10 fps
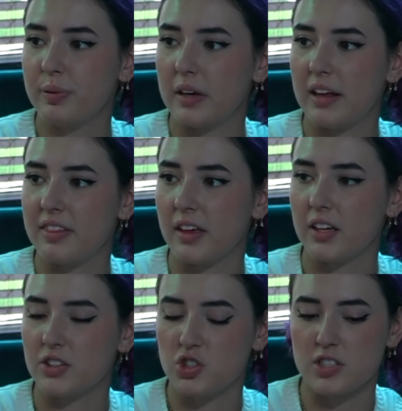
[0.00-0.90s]
I think
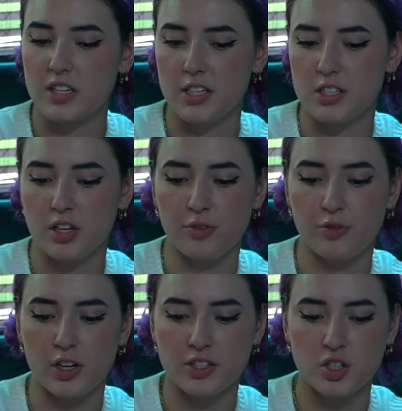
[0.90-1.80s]
it's just easier
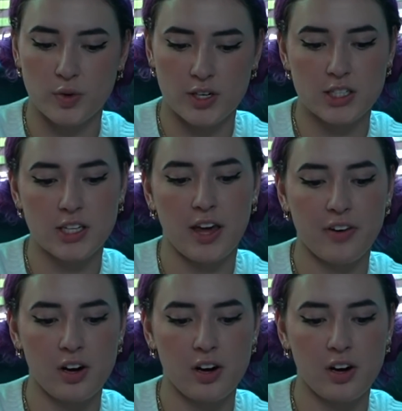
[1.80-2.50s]
for us to work together.